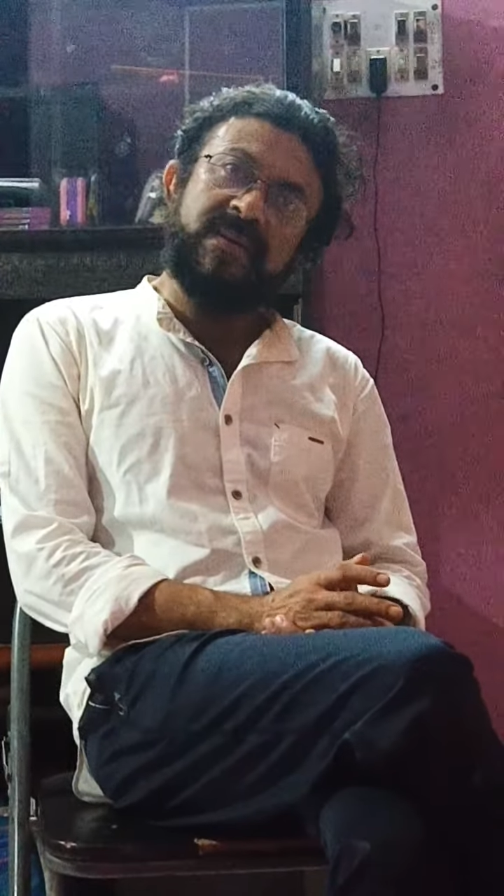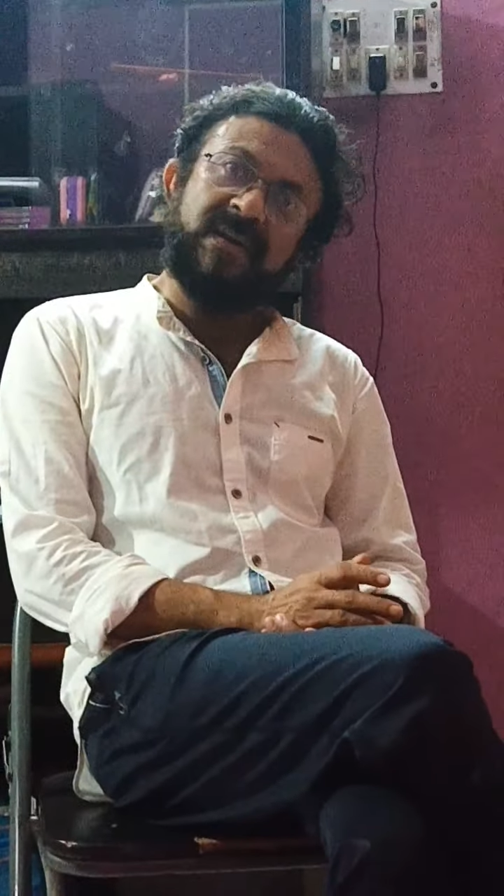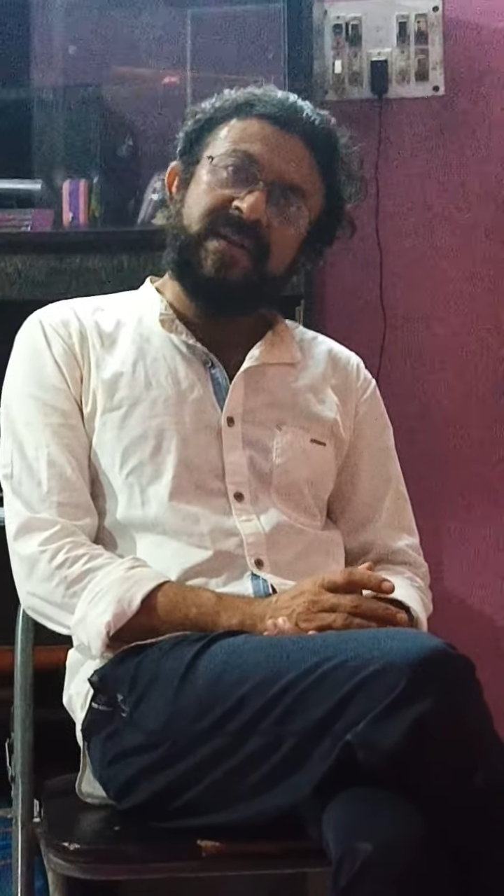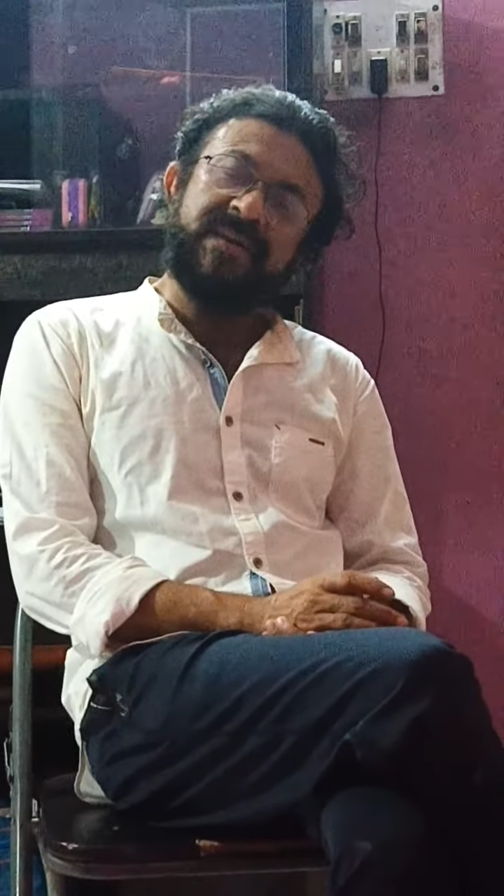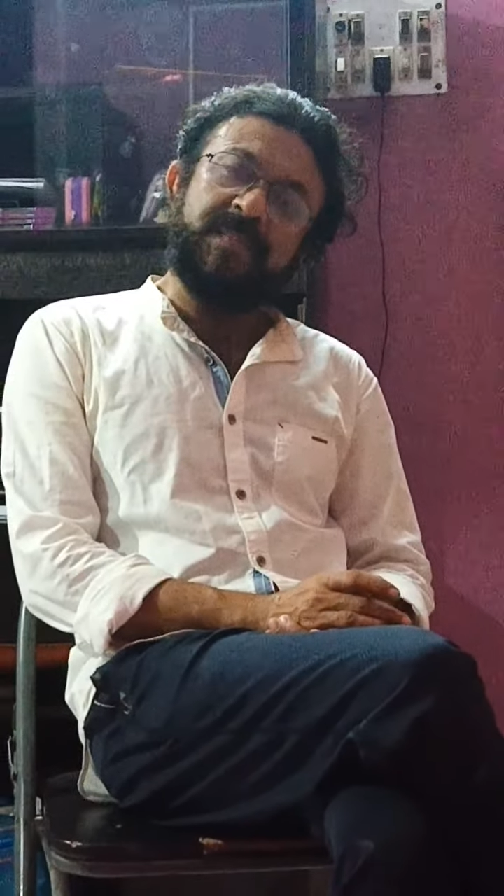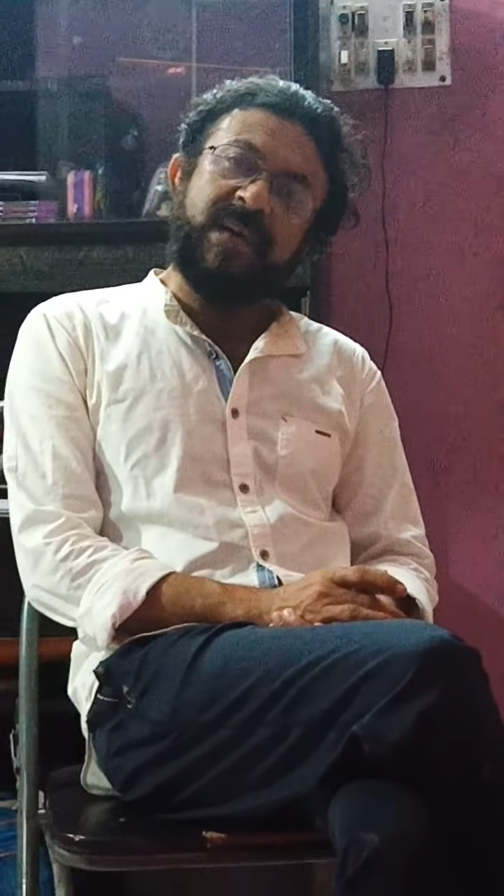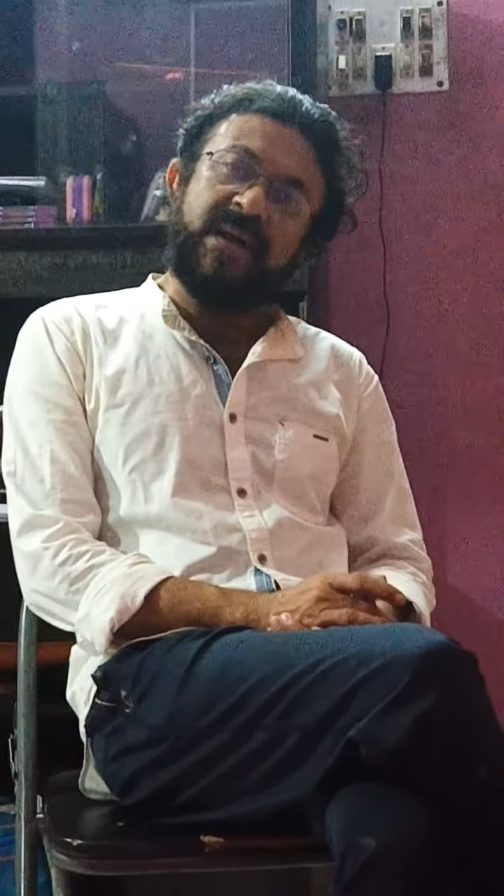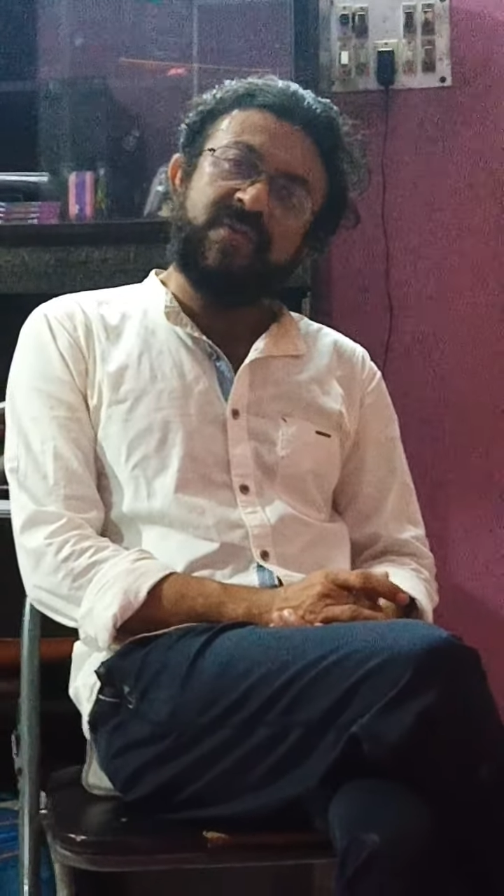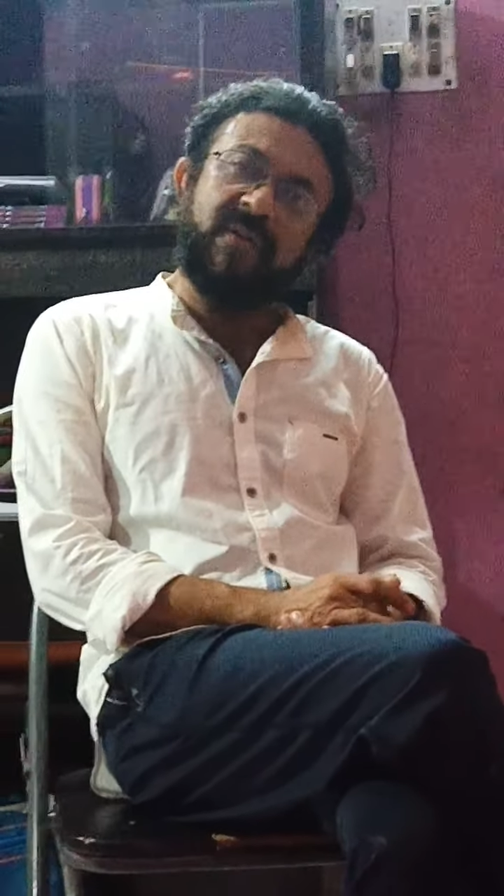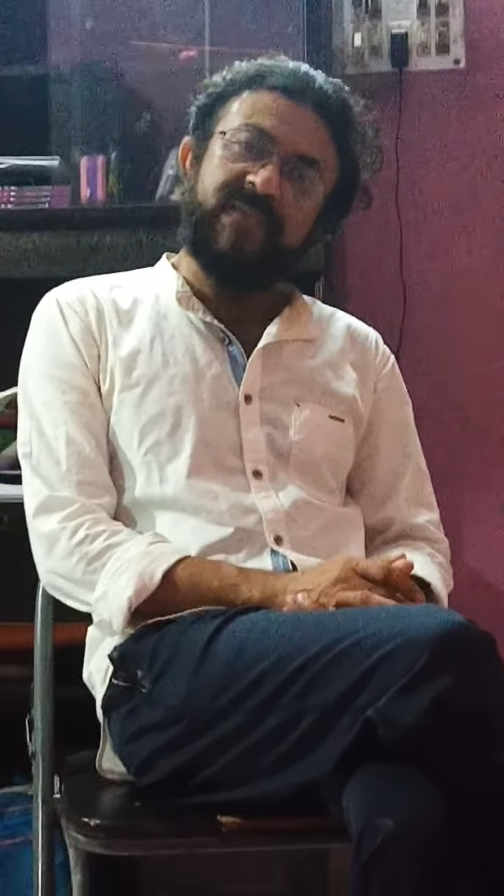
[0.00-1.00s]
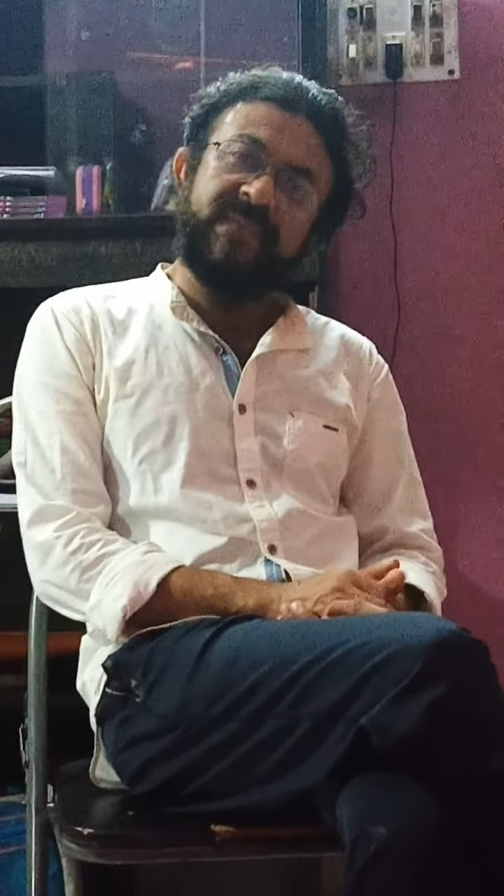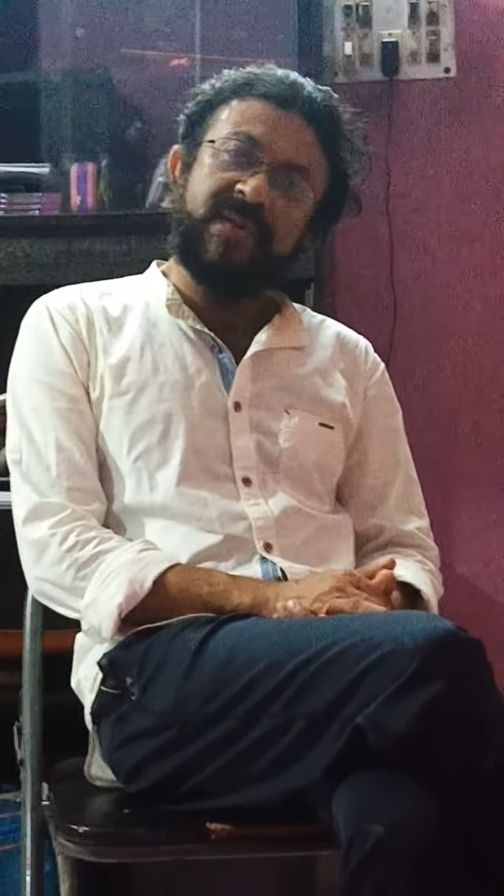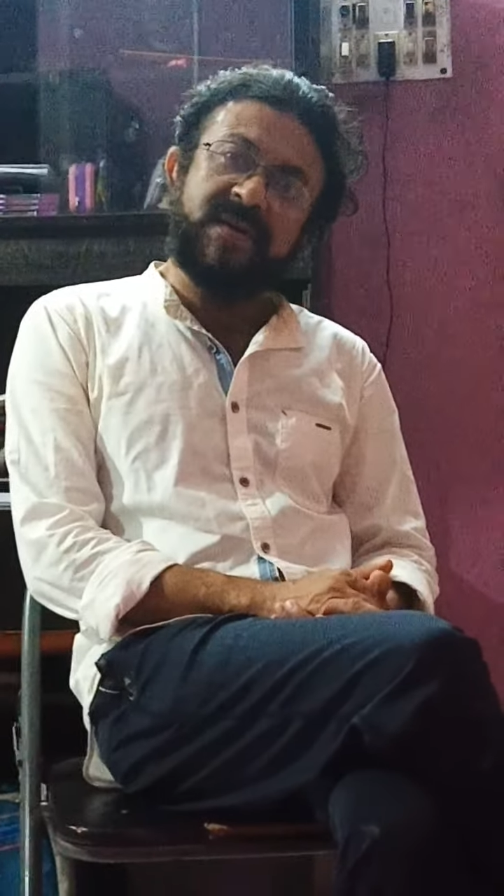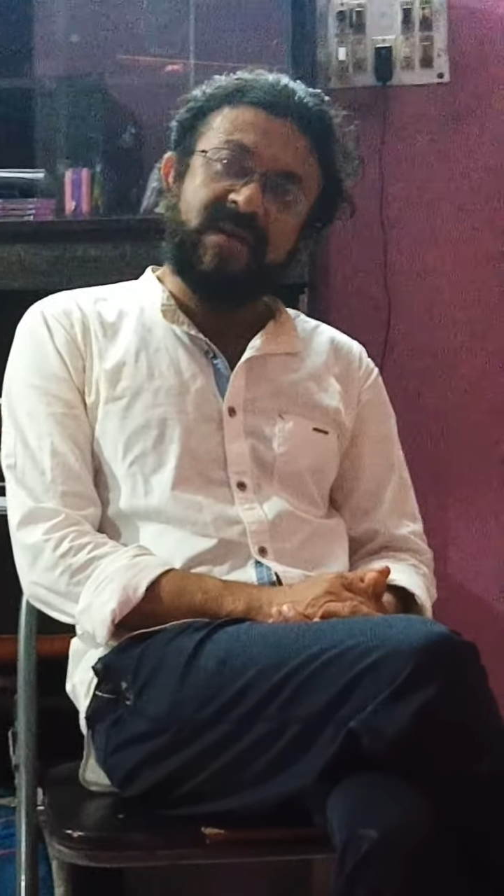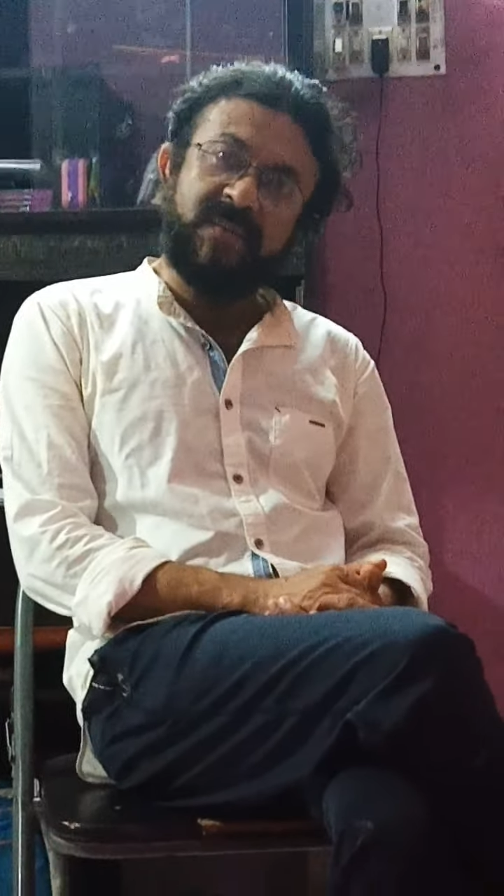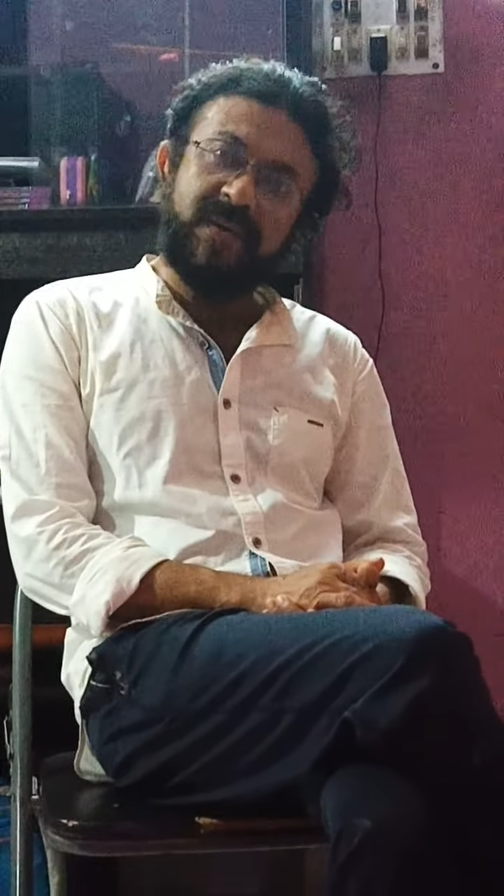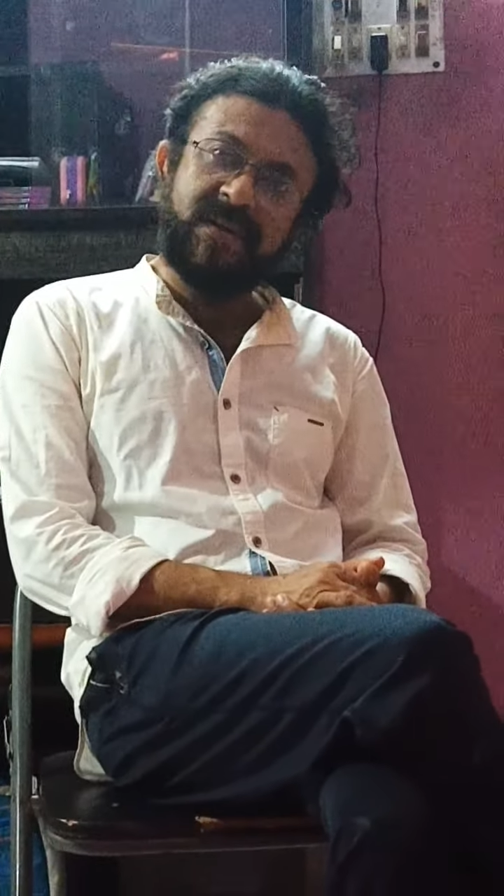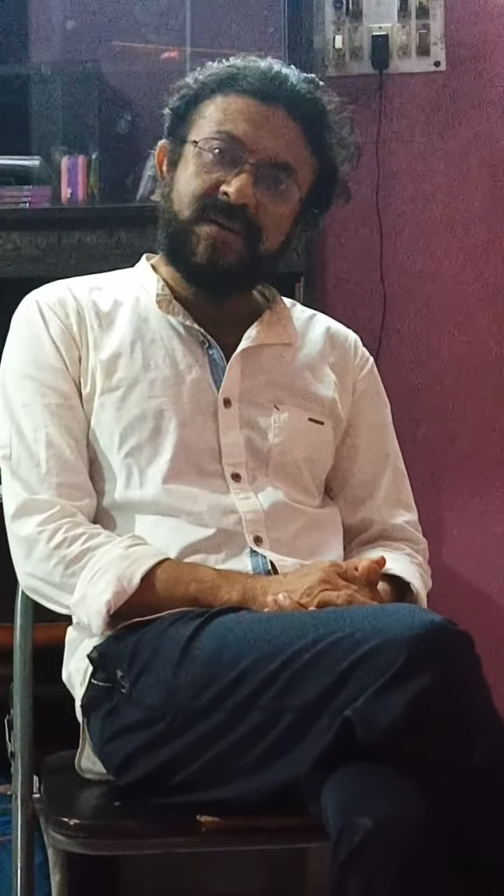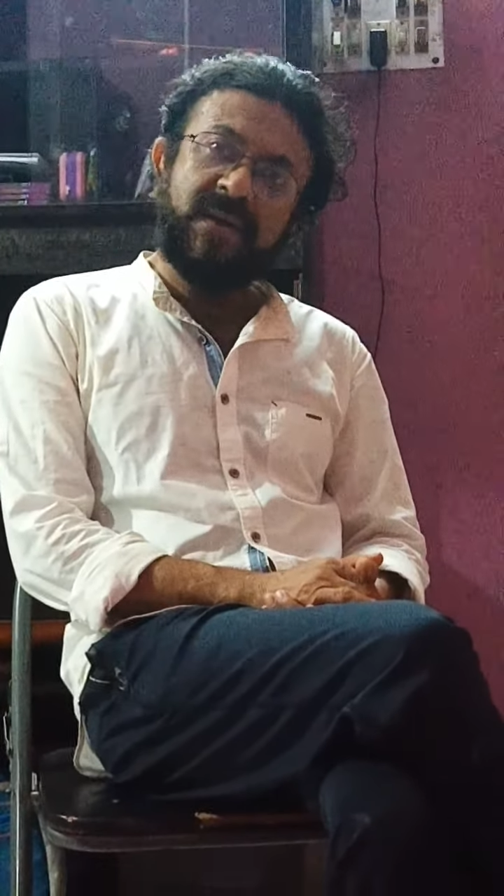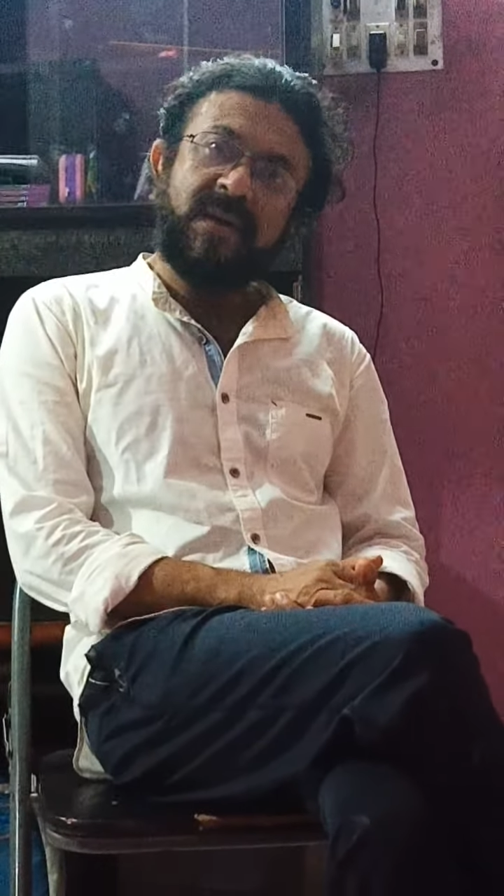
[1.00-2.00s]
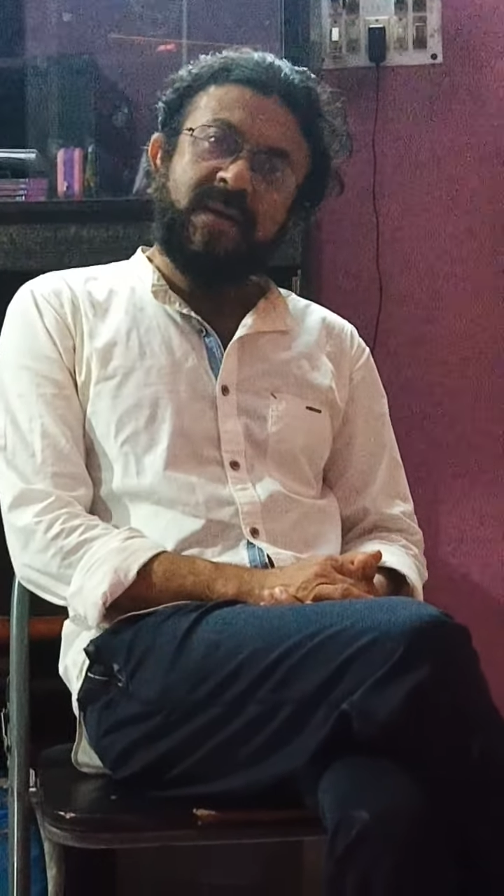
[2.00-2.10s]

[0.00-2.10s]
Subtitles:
in the later part of the syllabus,